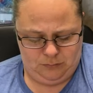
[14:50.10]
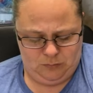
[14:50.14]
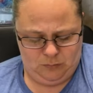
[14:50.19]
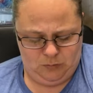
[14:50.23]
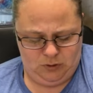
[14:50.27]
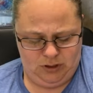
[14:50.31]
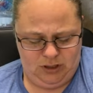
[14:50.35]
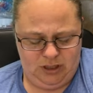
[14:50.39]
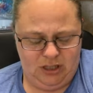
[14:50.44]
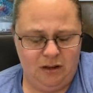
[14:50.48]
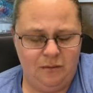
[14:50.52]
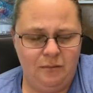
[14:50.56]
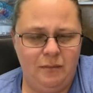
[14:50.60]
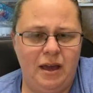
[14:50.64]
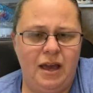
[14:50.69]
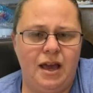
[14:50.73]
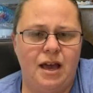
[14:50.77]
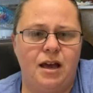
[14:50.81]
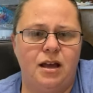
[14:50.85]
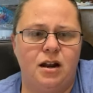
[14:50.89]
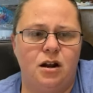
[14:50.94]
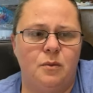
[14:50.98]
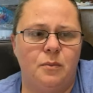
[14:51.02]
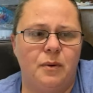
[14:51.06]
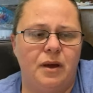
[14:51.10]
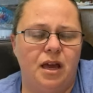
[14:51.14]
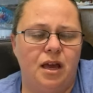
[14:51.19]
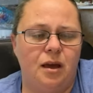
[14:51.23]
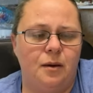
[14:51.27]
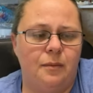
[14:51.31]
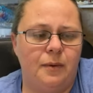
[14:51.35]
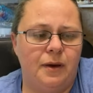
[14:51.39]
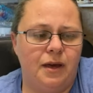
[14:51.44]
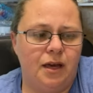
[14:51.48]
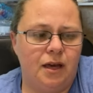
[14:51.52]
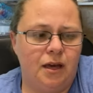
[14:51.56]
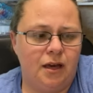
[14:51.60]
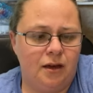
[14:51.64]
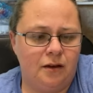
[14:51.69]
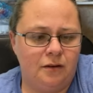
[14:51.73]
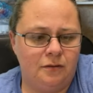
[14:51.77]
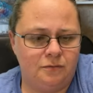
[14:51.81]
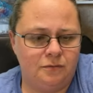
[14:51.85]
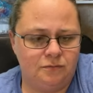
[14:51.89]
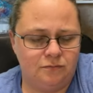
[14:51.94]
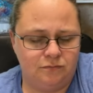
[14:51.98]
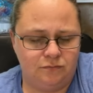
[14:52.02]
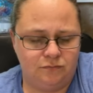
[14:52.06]
What's the matter, baby?
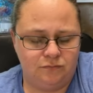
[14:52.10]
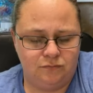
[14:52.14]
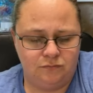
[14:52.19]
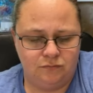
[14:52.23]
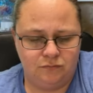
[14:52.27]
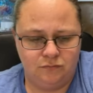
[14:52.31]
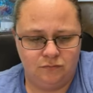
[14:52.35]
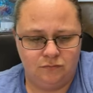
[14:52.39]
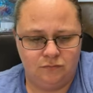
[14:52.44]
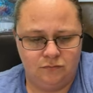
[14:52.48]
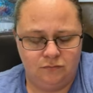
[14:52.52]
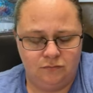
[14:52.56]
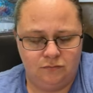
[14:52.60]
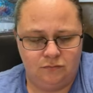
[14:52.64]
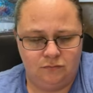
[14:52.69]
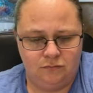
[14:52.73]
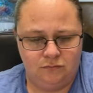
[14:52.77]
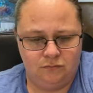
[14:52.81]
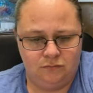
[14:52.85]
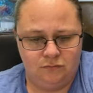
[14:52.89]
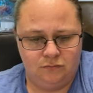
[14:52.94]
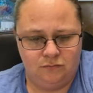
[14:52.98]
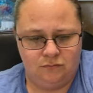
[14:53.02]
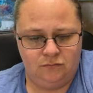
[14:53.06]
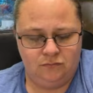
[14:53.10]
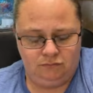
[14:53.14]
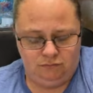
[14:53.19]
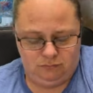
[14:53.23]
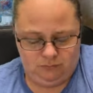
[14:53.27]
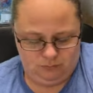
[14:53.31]
She wants a Pop Tart.